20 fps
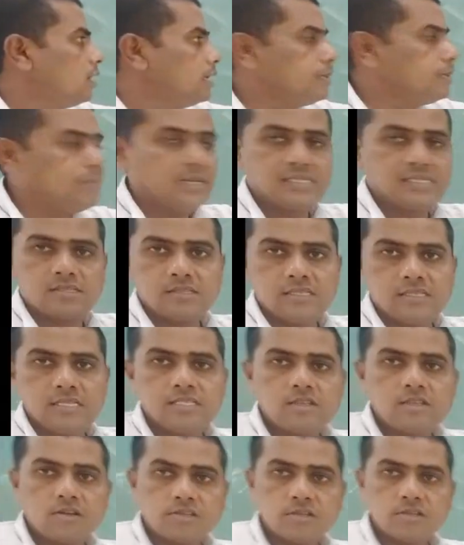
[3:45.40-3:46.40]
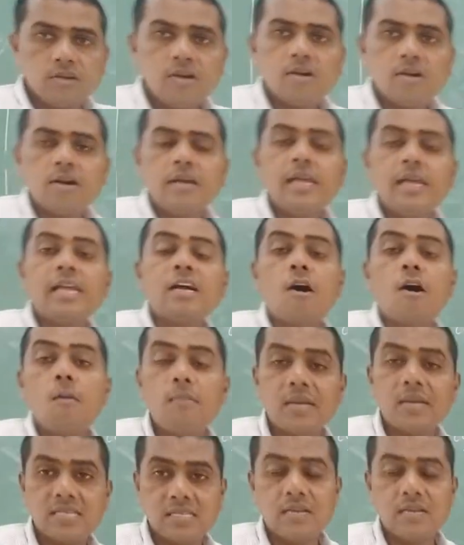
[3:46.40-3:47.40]
image is also a
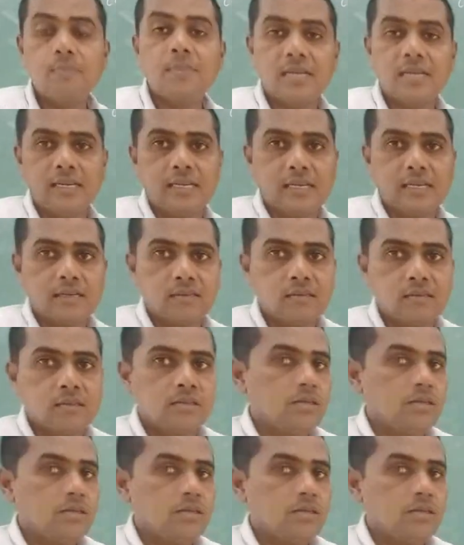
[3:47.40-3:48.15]
complex number here.